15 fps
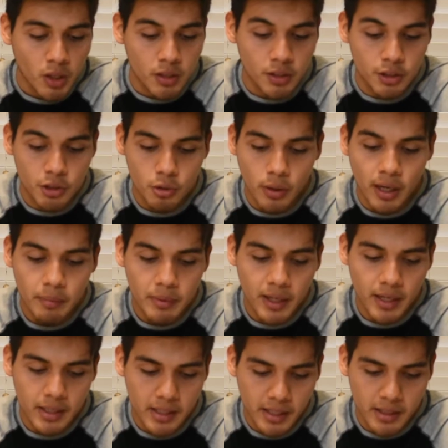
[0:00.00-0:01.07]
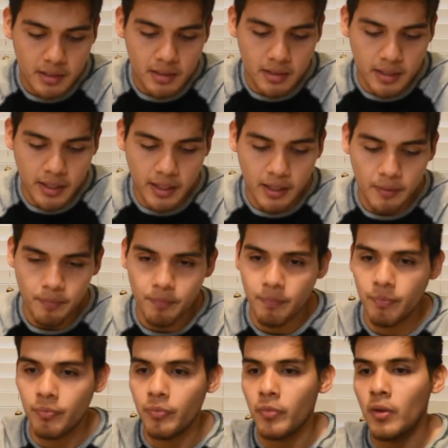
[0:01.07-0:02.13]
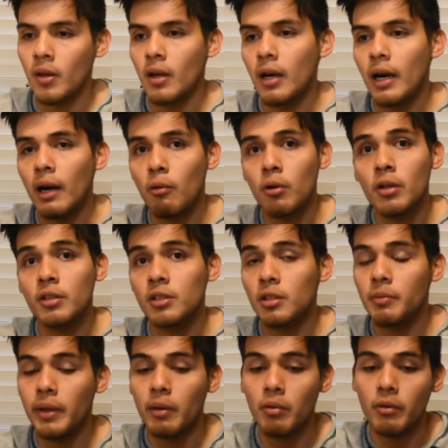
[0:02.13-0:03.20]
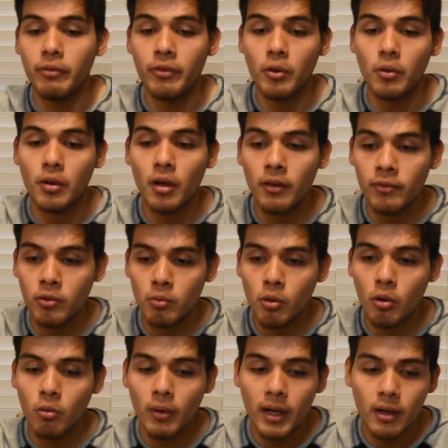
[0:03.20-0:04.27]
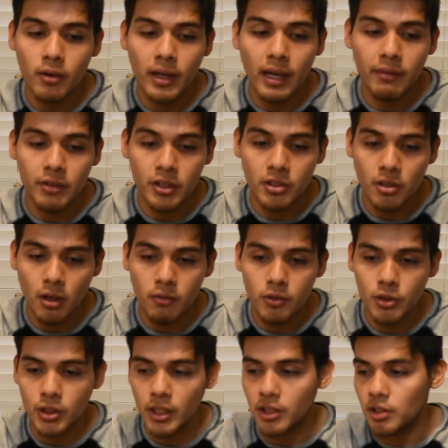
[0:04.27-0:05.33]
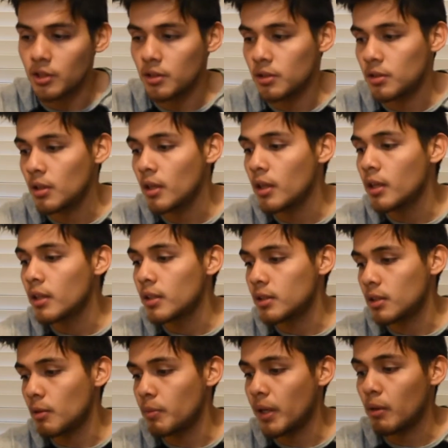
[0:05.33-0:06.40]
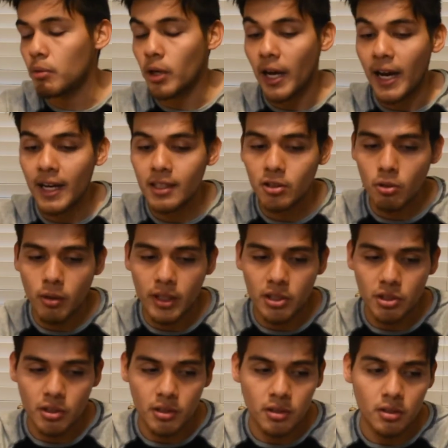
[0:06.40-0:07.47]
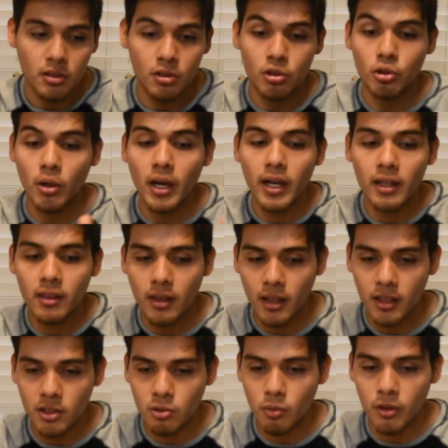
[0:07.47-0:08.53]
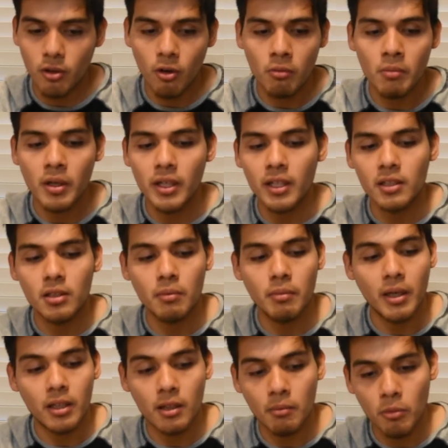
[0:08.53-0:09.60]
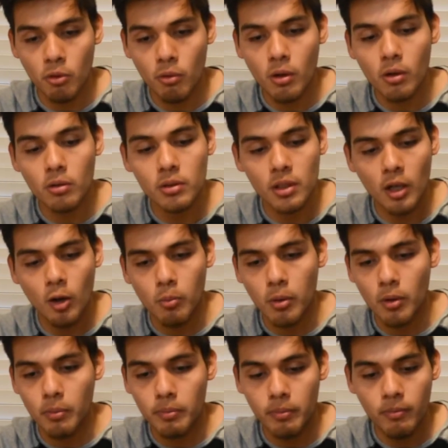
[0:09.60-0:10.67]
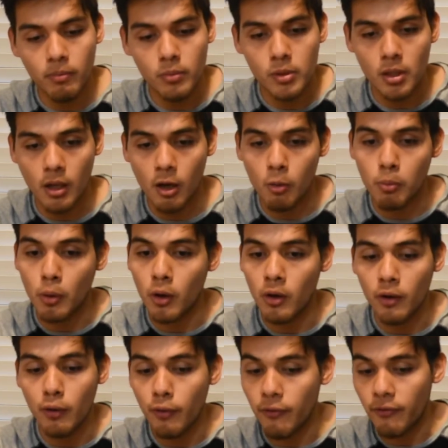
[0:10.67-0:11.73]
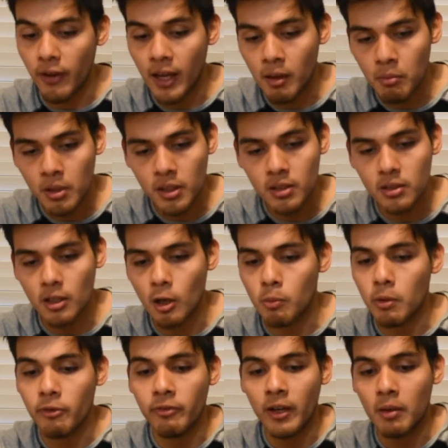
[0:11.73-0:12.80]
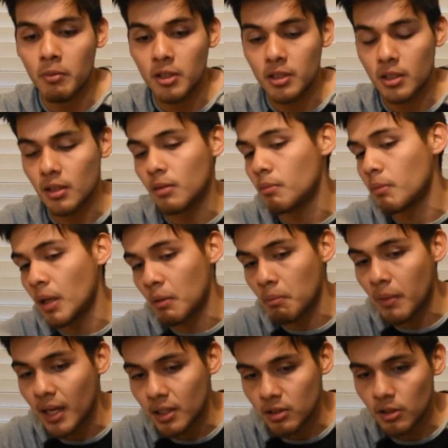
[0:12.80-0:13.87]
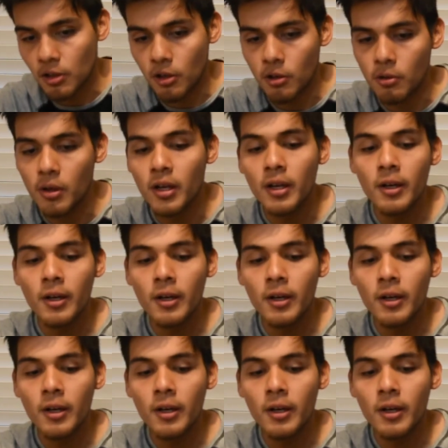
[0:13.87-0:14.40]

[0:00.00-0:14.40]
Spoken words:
Describe the idea today. I want us to be able to feel comfortable around having these conversations, to be able to ask questions, to try things with our money, to make them grow, to help our families in Mexico.